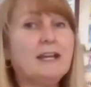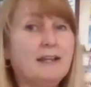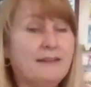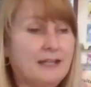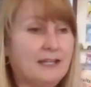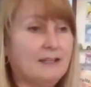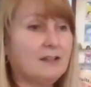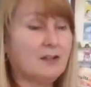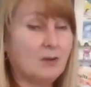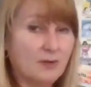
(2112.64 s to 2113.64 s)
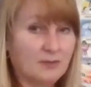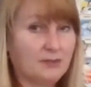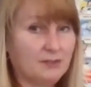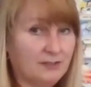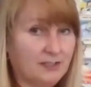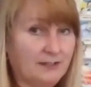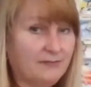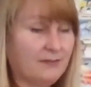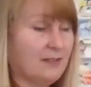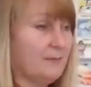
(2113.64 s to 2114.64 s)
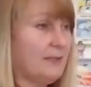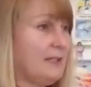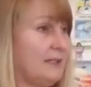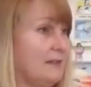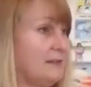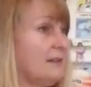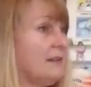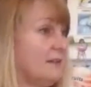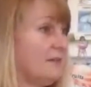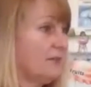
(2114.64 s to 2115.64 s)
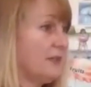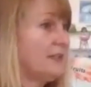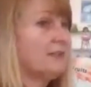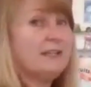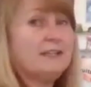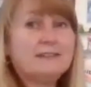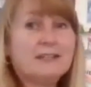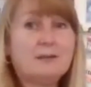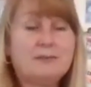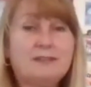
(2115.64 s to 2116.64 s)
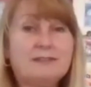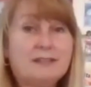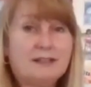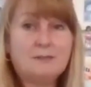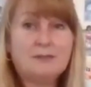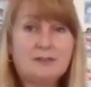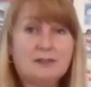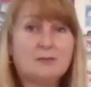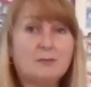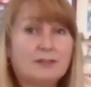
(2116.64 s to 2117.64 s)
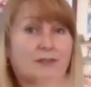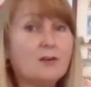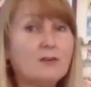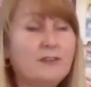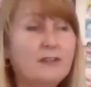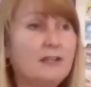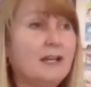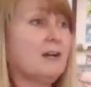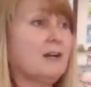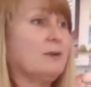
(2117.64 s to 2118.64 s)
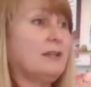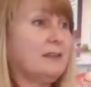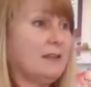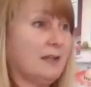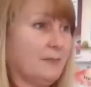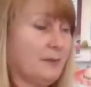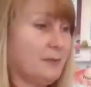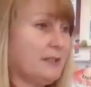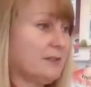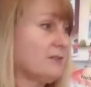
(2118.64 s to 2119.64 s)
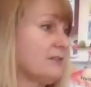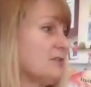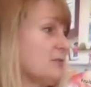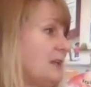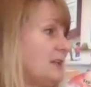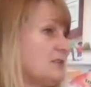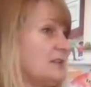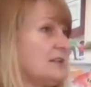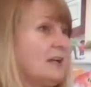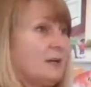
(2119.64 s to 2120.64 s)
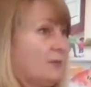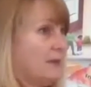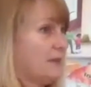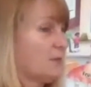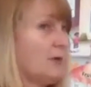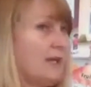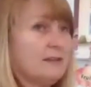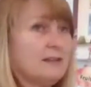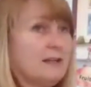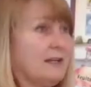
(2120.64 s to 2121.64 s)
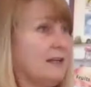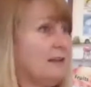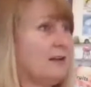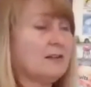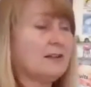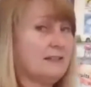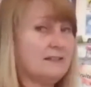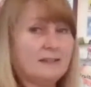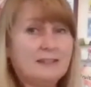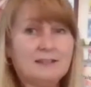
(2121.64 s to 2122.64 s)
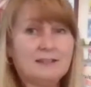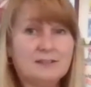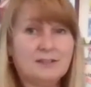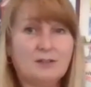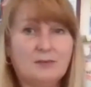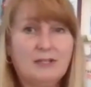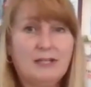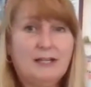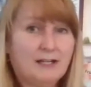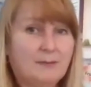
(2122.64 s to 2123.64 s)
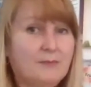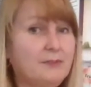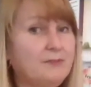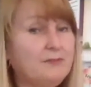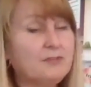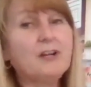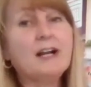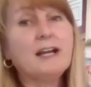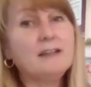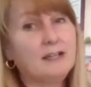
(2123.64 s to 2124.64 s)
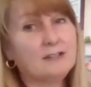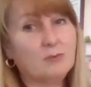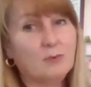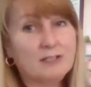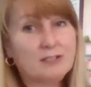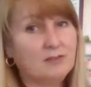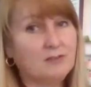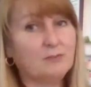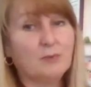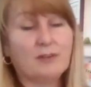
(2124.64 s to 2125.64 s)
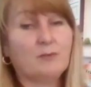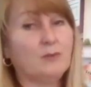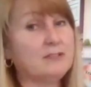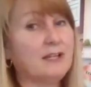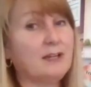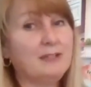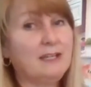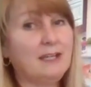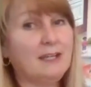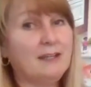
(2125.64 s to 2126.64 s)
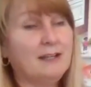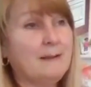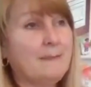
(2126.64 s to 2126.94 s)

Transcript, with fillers: and then go on with your life. Um, it is uh, really crazy times these times, you know, with COVID, with um, the political situation, with the weather, I, all kinds of things. So um, try not to watch news more than one time a day